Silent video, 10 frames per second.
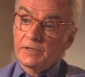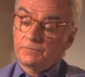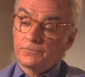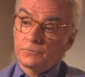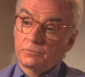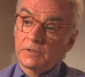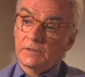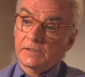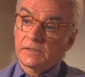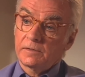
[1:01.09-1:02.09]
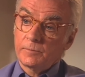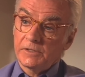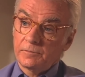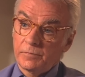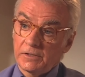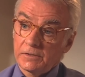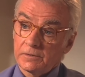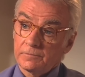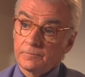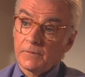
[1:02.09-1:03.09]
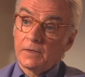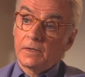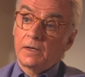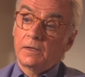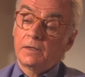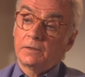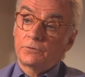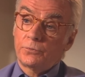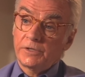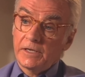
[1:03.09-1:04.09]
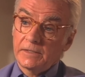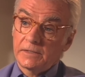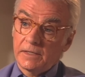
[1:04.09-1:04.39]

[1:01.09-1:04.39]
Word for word: made for less than $1 million. 28